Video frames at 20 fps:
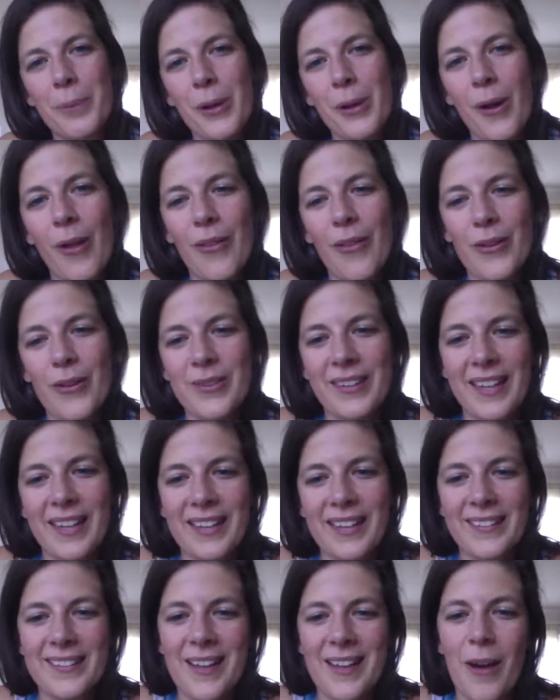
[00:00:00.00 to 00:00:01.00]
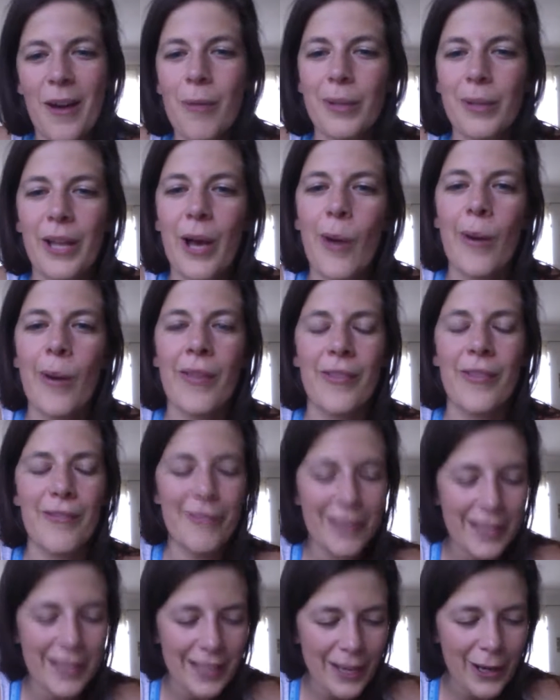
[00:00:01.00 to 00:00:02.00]
all those links down below in the
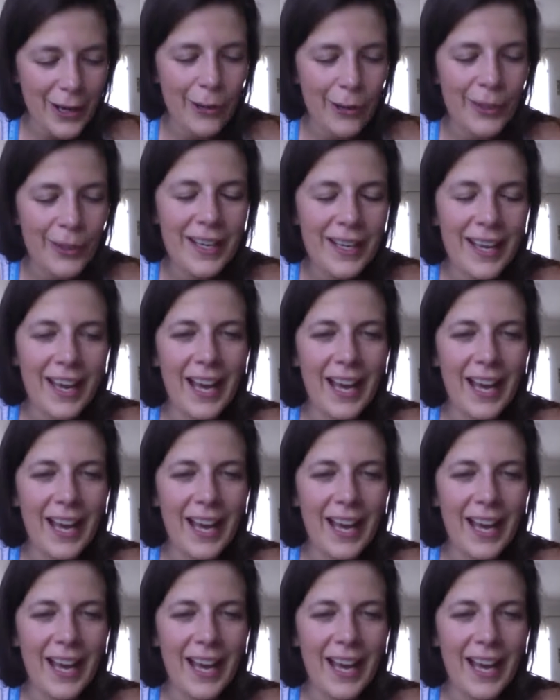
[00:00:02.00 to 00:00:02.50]
video.